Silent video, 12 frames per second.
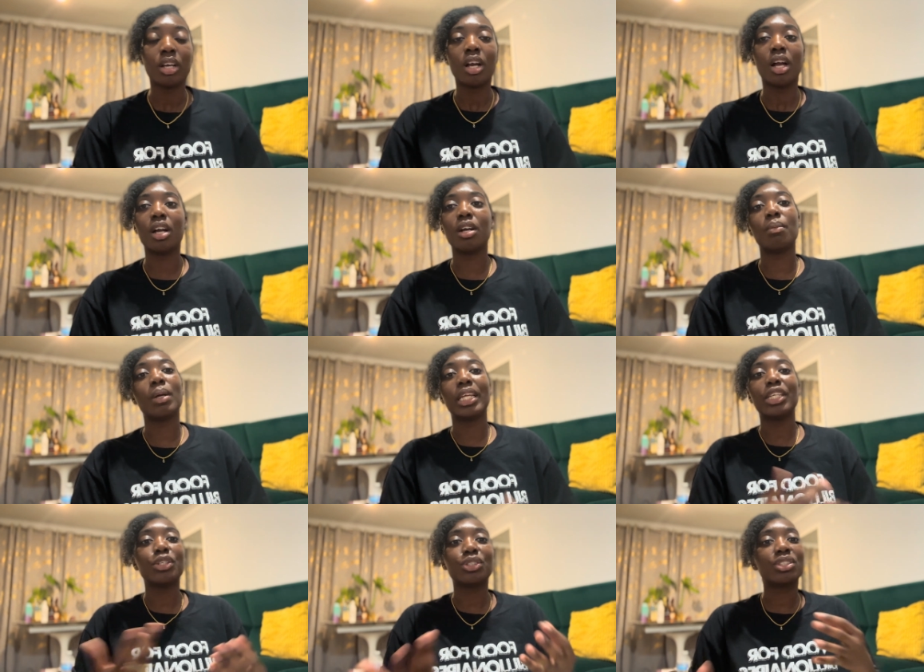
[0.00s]
And
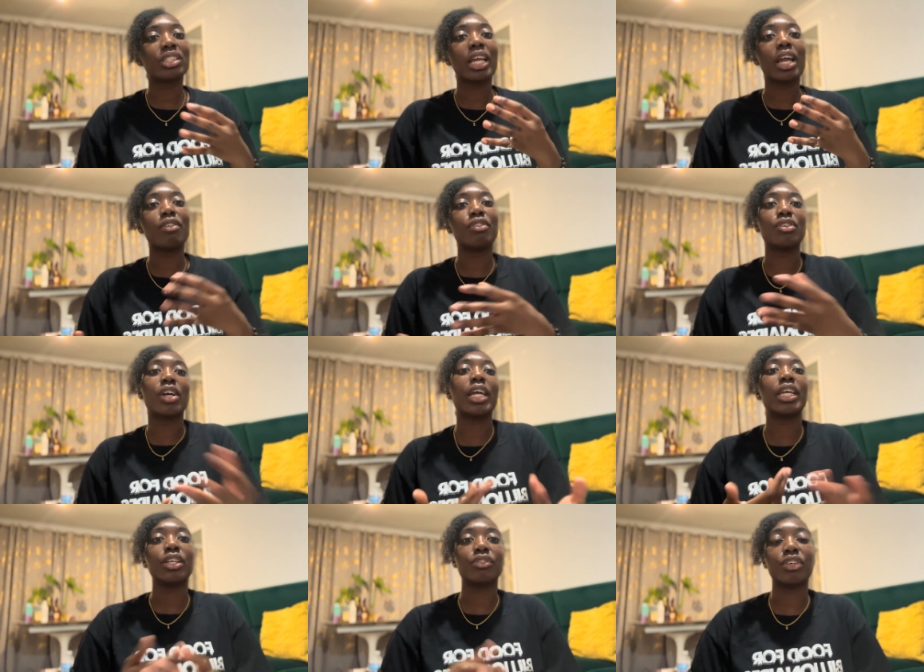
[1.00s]
then you just get a
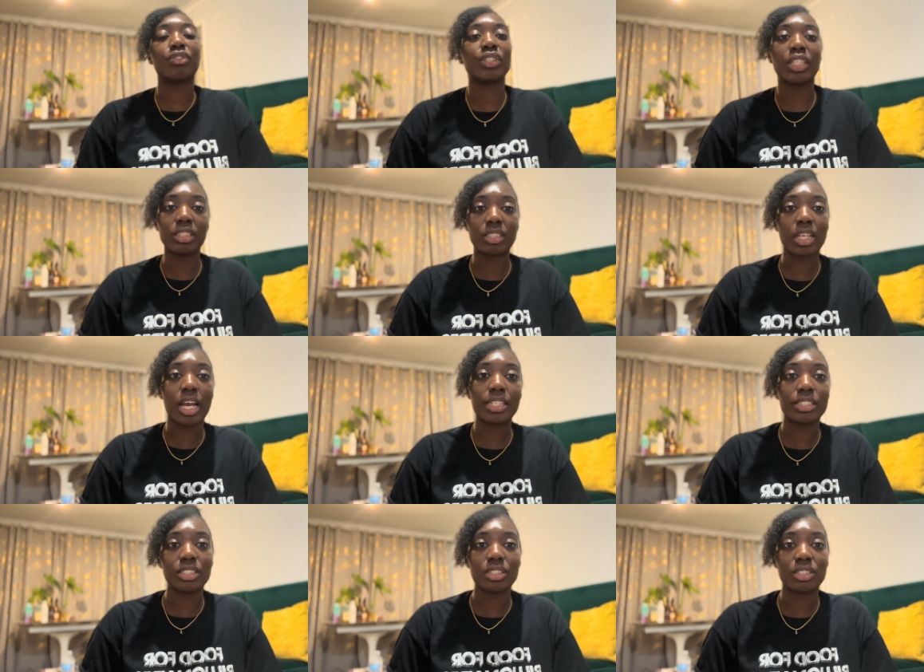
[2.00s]
variety of different
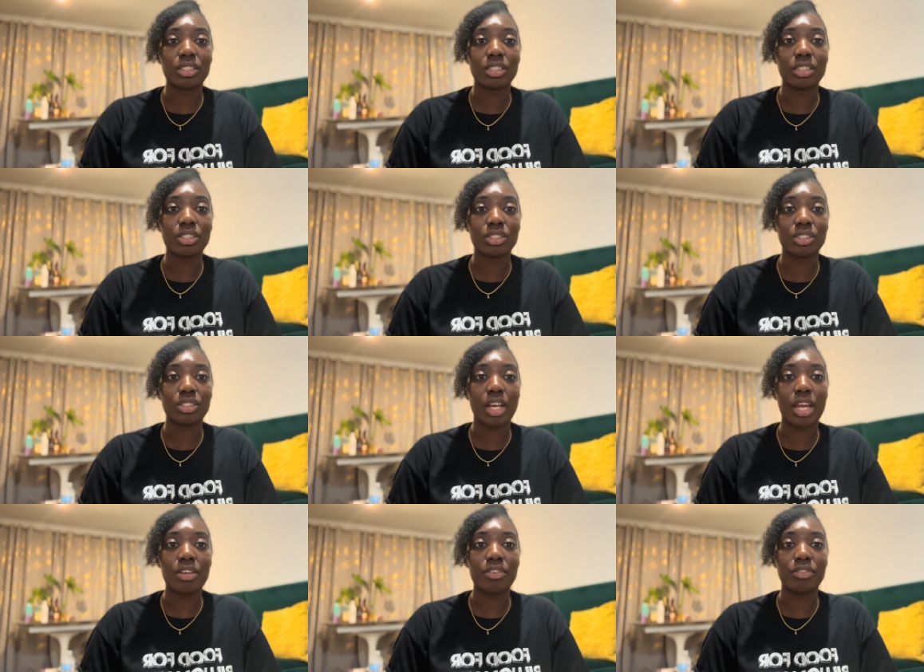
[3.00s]
insights into just
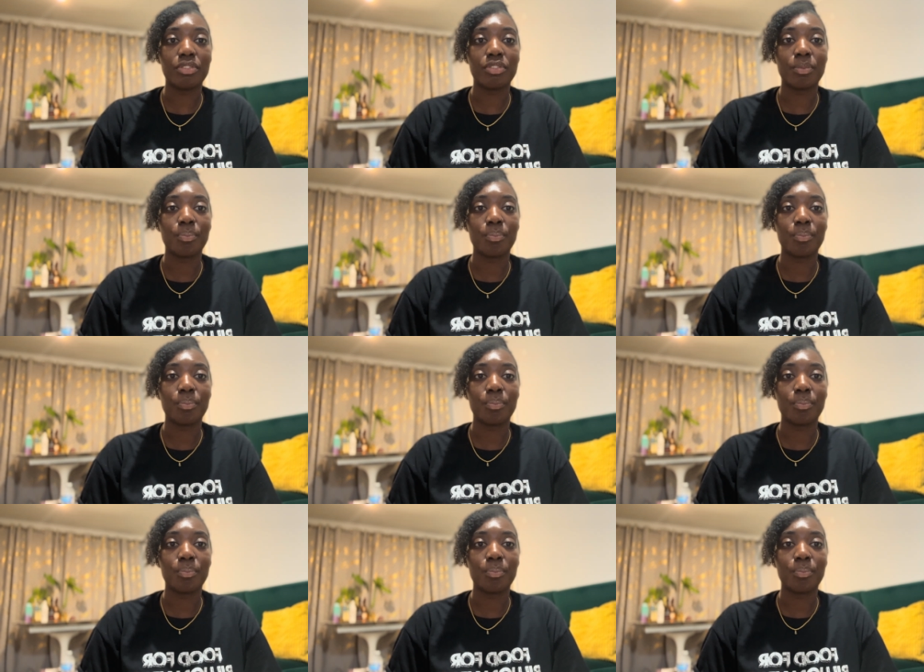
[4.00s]
kind of,